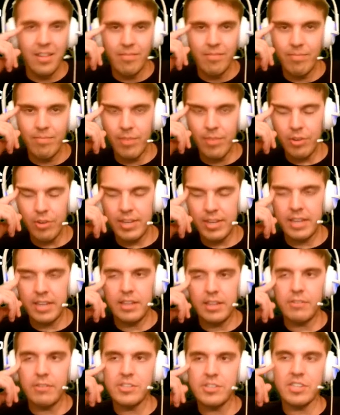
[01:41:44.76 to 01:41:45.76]
Okay,
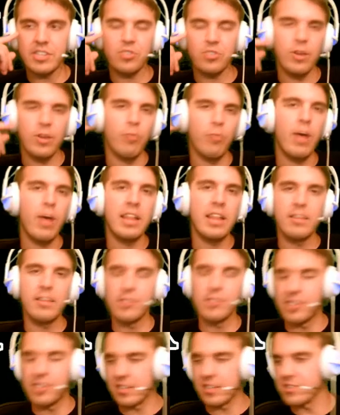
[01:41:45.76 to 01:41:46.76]
level 6 strat. Why level
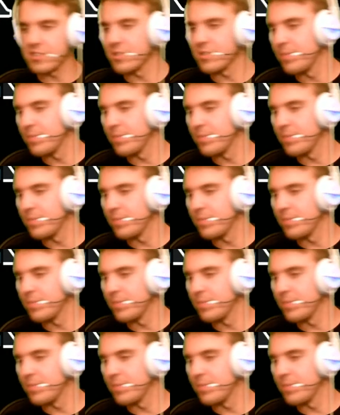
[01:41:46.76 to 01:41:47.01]
6?